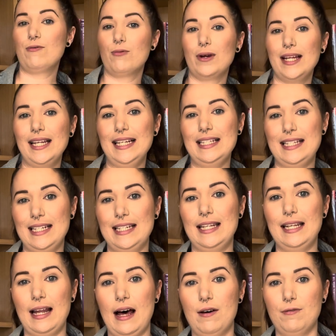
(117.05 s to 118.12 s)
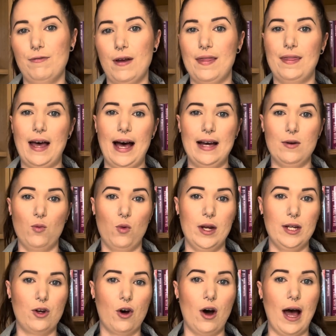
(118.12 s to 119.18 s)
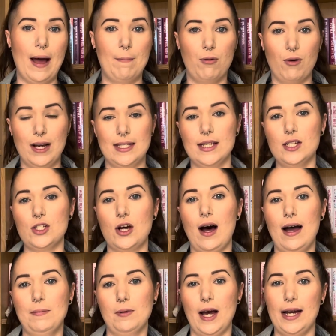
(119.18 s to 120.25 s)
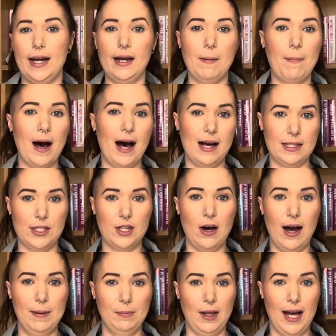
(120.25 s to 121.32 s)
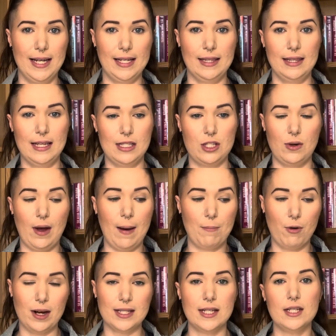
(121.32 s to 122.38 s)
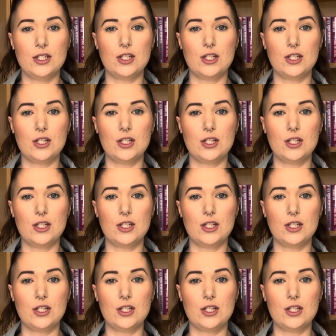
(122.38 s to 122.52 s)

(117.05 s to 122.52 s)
I really did love that we got a present timeline and a past timeline in this. So our present